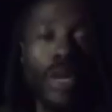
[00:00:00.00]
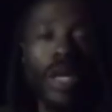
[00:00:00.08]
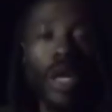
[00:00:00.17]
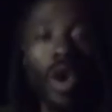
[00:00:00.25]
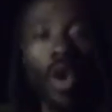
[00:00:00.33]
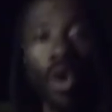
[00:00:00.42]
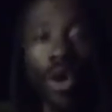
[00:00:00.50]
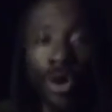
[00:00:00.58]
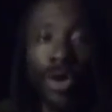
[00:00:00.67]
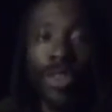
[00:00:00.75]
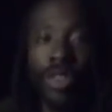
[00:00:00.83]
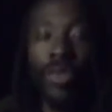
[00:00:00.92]

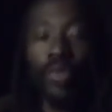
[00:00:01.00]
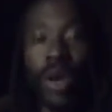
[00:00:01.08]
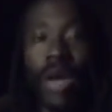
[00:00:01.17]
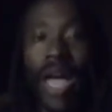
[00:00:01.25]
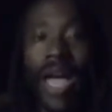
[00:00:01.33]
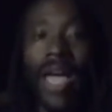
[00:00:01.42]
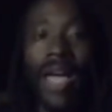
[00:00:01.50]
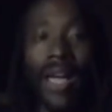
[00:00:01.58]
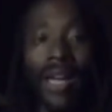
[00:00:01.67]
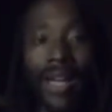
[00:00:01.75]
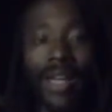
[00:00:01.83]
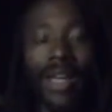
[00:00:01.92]
lower than what
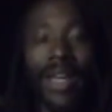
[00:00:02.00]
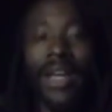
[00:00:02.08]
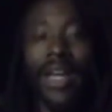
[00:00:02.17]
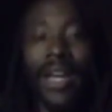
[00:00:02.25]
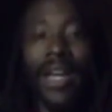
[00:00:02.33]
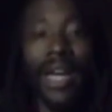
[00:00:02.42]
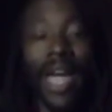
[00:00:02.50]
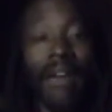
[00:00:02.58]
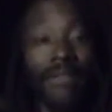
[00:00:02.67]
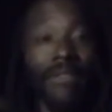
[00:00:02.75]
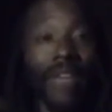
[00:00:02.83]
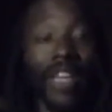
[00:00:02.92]
I
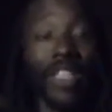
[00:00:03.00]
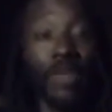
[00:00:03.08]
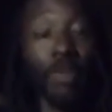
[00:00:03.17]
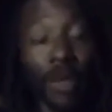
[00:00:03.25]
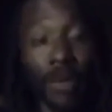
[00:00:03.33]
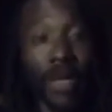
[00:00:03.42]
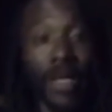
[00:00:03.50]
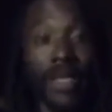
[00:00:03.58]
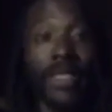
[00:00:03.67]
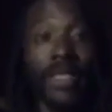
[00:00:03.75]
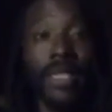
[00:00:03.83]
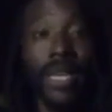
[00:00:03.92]
have
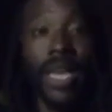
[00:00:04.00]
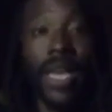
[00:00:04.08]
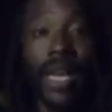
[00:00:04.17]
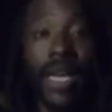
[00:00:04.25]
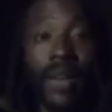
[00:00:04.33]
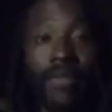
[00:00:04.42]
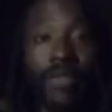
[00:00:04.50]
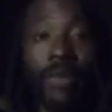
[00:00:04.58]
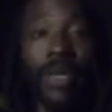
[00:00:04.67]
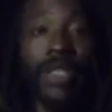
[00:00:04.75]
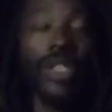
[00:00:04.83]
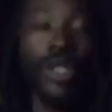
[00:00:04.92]
experienced. And for
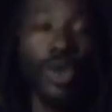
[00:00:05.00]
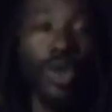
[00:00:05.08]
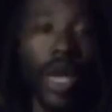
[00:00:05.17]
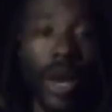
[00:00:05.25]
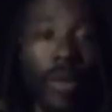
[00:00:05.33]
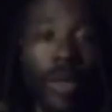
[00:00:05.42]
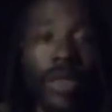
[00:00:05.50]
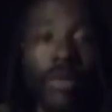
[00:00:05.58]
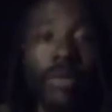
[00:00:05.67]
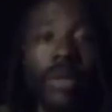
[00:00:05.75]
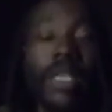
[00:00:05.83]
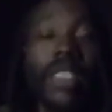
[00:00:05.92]
me to do that with
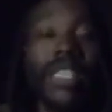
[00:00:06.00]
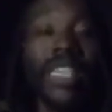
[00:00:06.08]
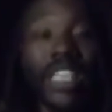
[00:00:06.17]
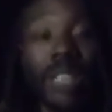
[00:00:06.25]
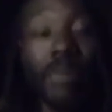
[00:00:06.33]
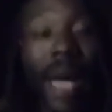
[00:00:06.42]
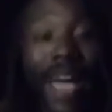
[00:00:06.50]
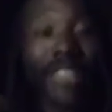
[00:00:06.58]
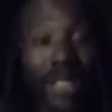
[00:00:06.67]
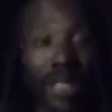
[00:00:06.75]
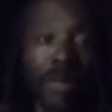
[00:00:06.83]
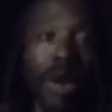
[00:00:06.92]
him, because he's
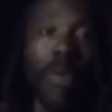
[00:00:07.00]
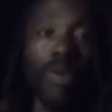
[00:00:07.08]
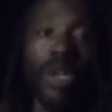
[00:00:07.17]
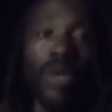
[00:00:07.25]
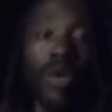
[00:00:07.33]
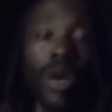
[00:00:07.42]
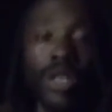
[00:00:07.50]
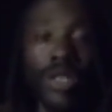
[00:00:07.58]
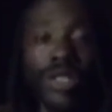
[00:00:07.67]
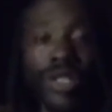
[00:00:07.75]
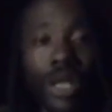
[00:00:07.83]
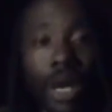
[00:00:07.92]
passionate about what he wanted
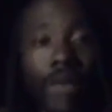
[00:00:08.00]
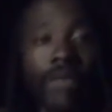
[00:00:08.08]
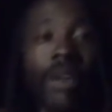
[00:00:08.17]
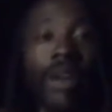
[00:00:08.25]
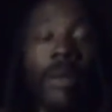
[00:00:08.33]
to discover,